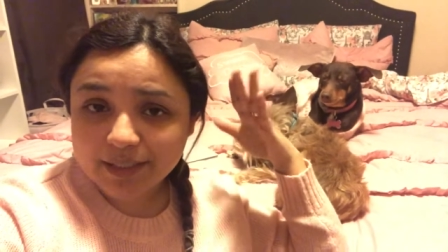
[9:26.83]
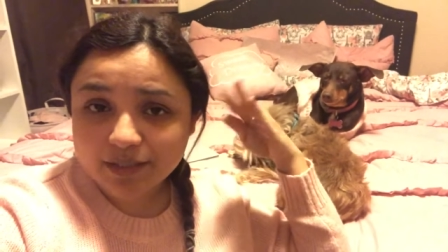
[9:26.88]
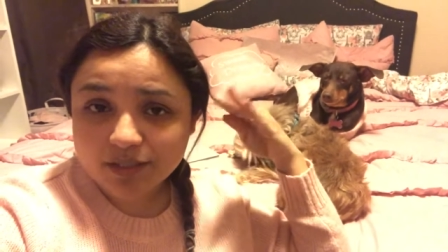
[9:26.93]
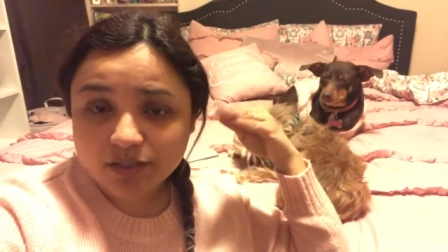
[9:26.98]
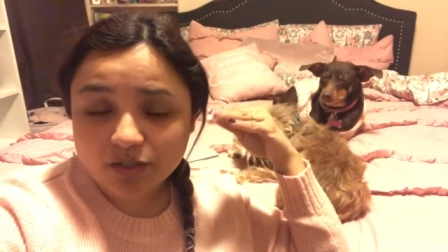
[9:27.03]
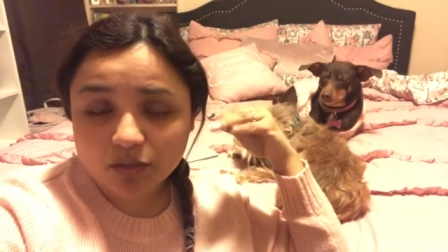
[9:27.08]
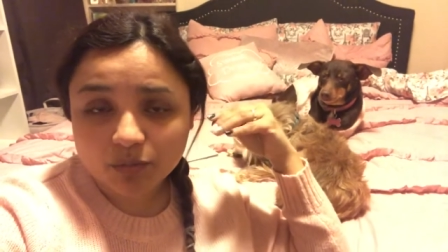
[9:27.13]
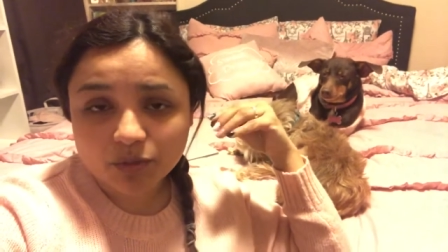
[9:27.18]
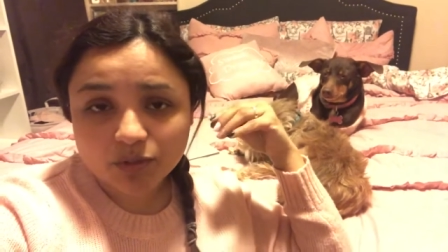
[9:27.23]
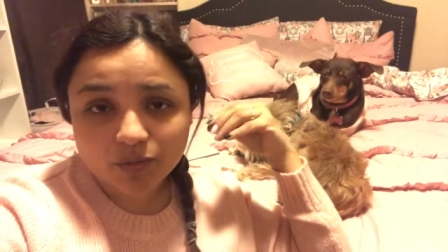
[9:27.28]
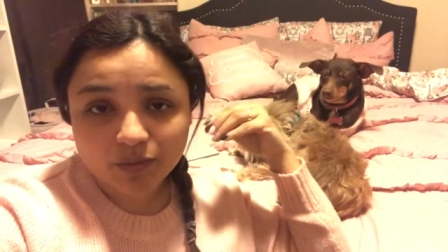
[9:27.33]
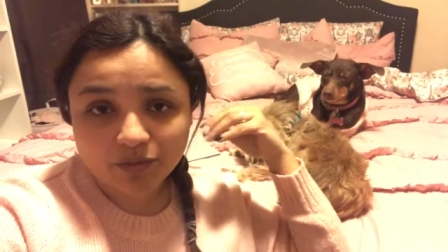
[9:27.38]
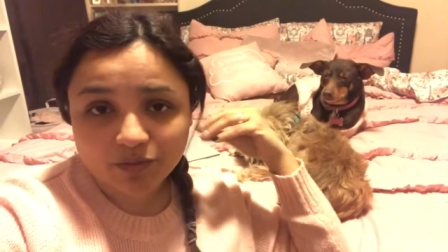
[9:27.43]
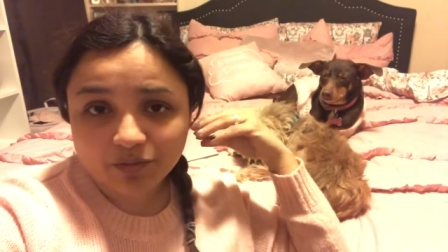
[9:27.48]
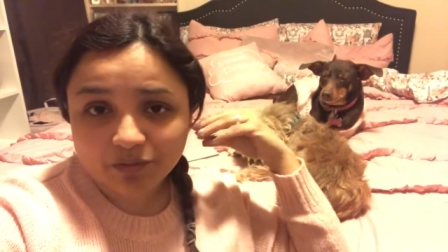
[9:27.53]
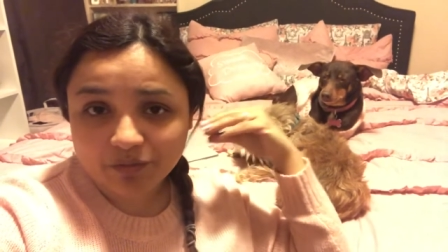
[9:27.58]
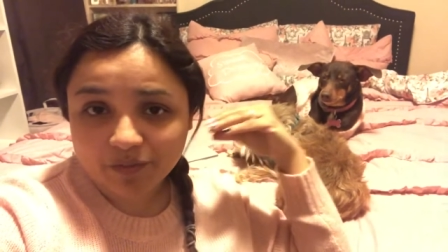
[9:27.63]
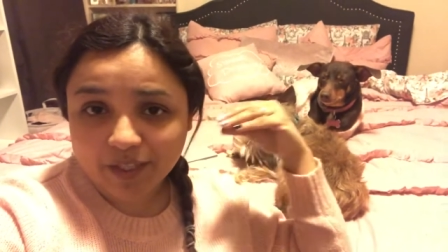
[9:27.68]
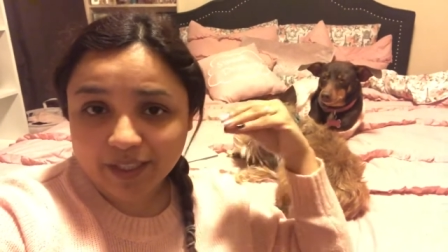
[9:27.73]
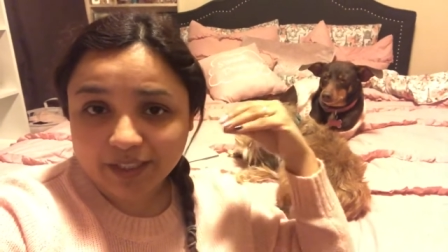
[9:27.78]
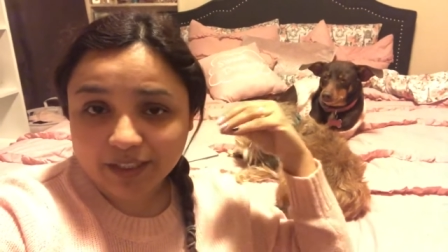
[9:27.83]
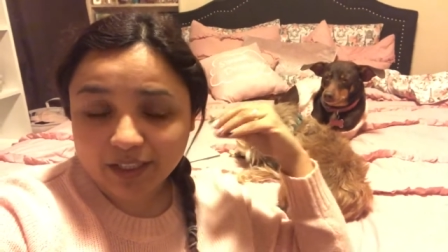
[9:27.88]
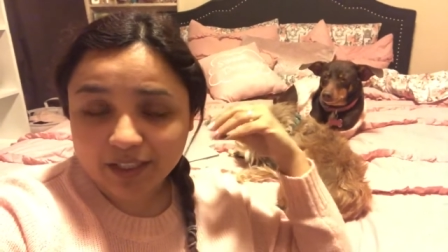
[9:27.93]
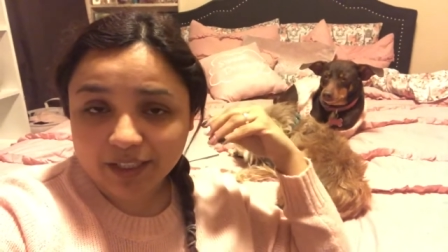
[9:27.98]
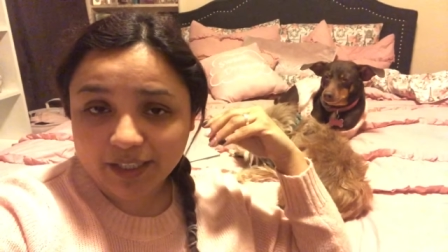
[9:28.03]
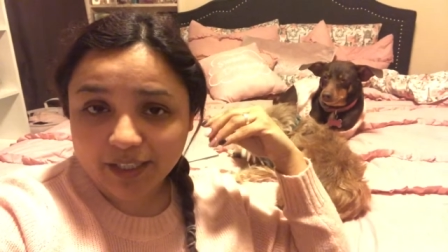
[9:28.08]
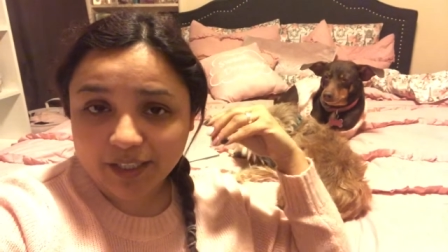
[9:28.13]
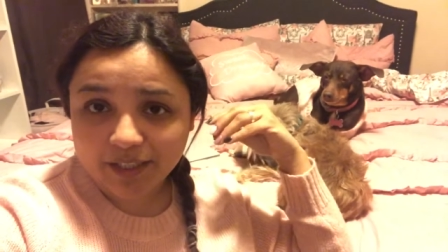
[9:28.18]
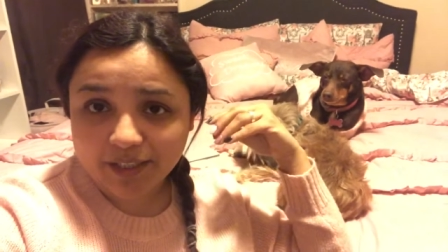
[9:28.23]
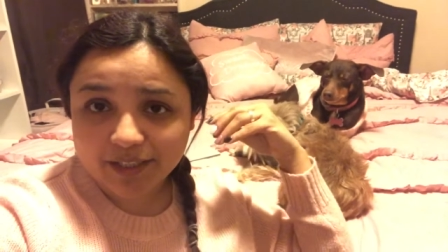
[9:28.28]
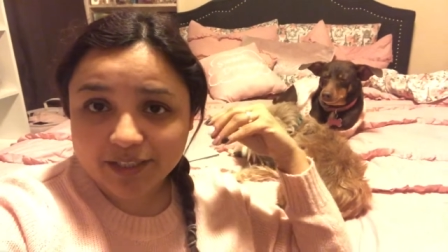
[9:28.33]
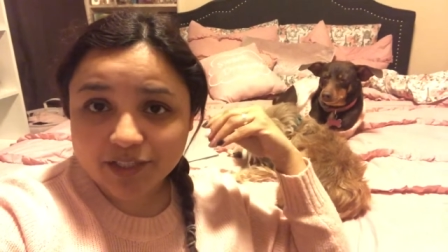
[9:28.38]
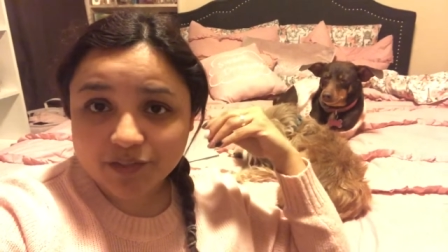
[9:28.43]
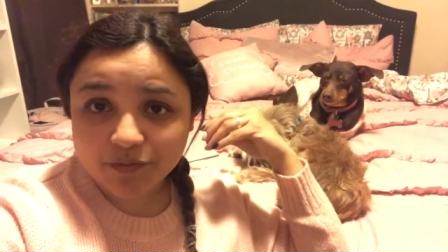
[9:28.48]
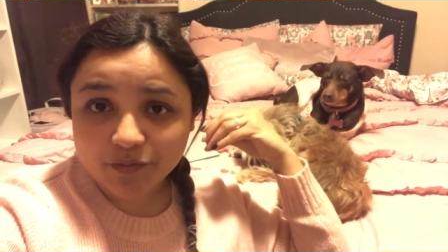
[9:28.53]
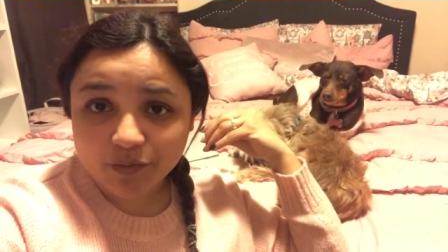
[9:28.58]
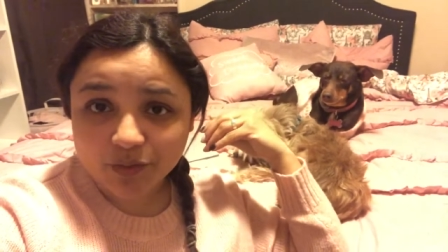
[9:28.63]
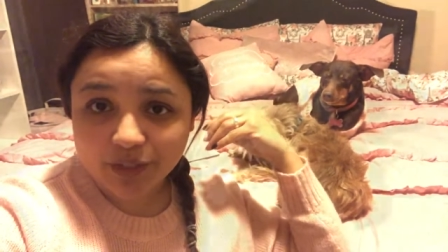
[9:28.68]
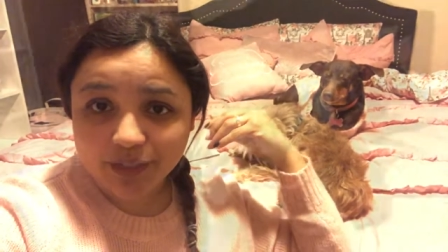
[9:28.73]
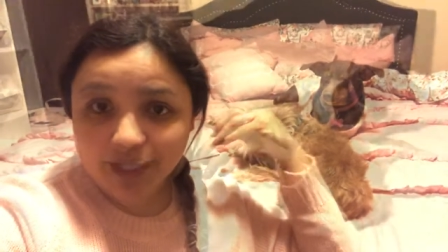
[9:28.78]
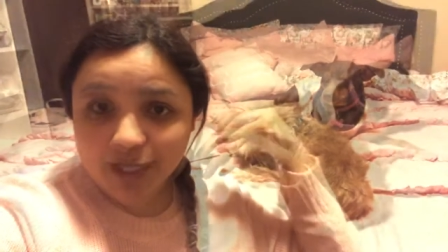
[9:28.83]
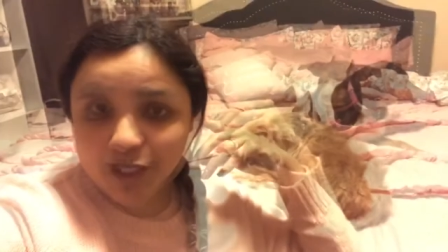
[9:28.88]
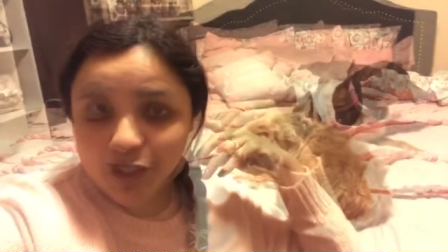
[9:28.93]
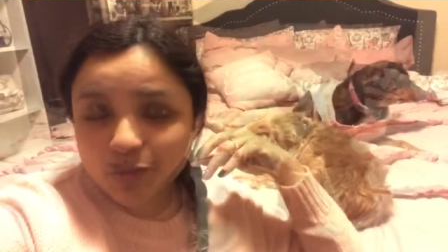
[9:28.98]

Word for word: so I'm doing final edits for that.